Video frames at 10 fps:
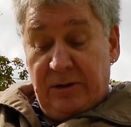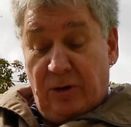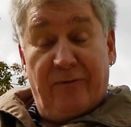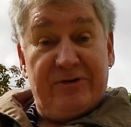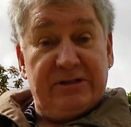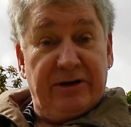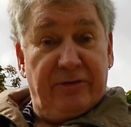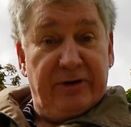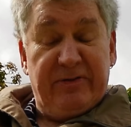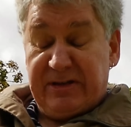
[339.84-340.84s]
obviously
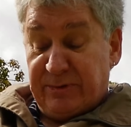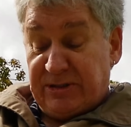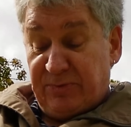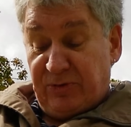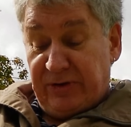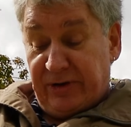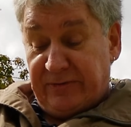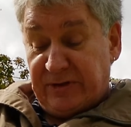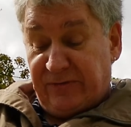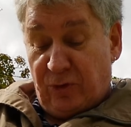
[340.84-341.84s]
the isthmus between the
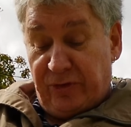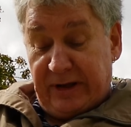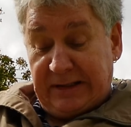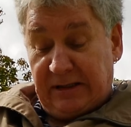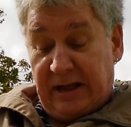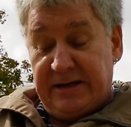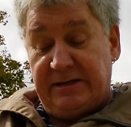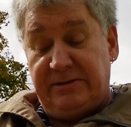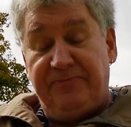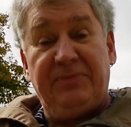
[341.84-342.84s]
rivers Forth and
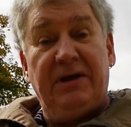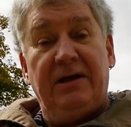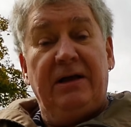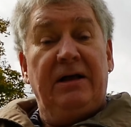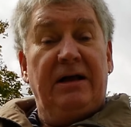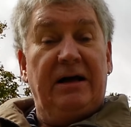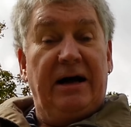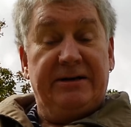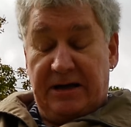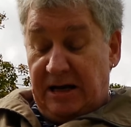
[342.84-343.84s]
Clyde.
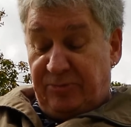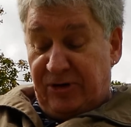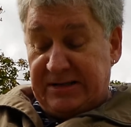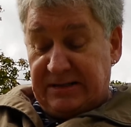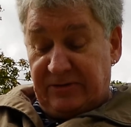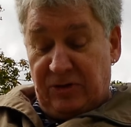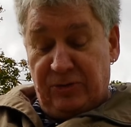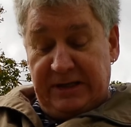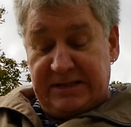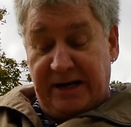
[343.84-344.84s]
And at present the
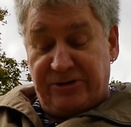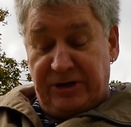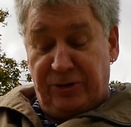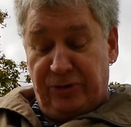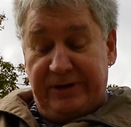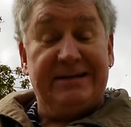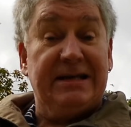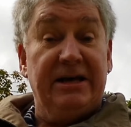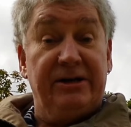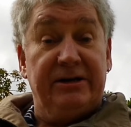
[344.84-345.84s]
only sanctuary known in this
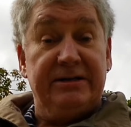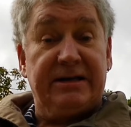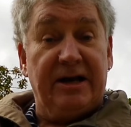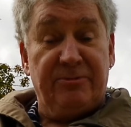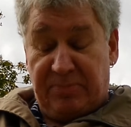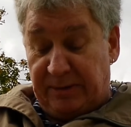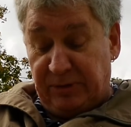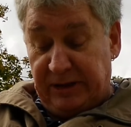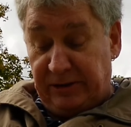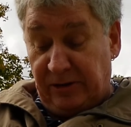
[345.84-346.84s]
area is
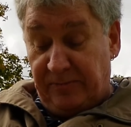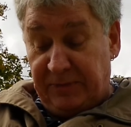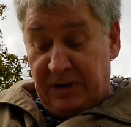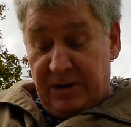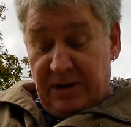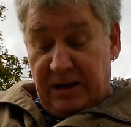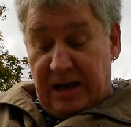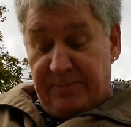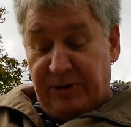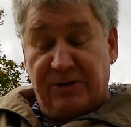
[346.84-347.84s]
Cairnpapple Hill,
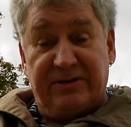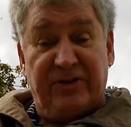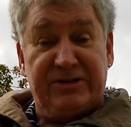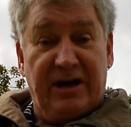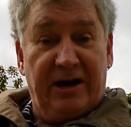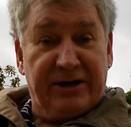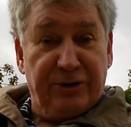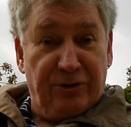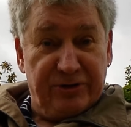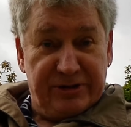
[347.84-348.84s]
and because of this,
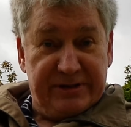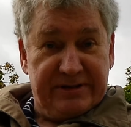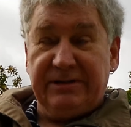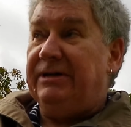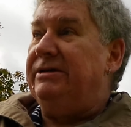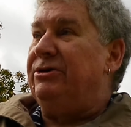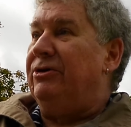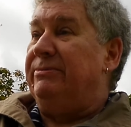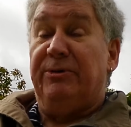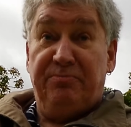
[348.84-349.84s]
archaeologists, he's
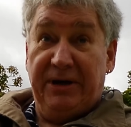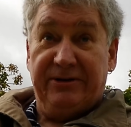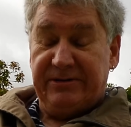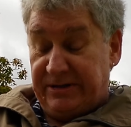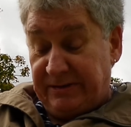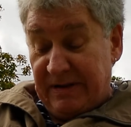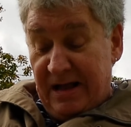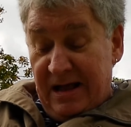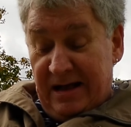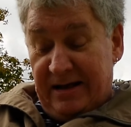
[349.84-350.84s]
talking about Piggott here,
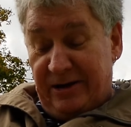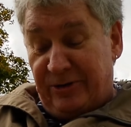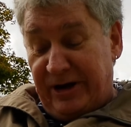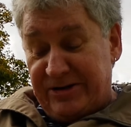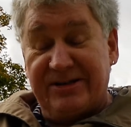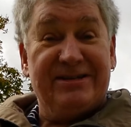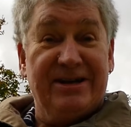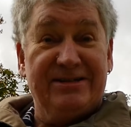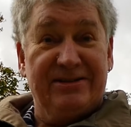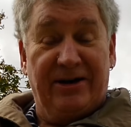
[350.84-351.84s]
occasionally
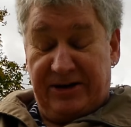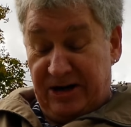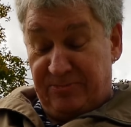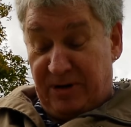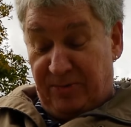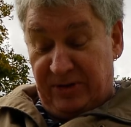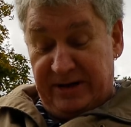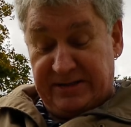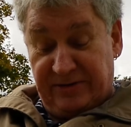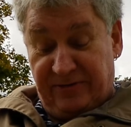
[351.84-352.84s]
suggested that Cairnpapple
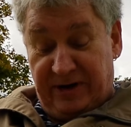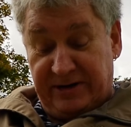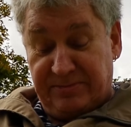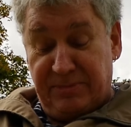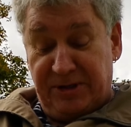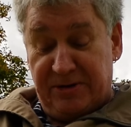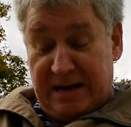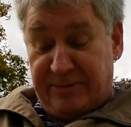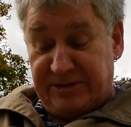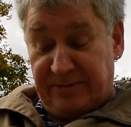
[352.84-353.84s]
is in fact
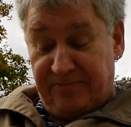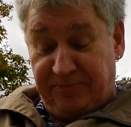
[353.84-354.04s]
Medionemeton.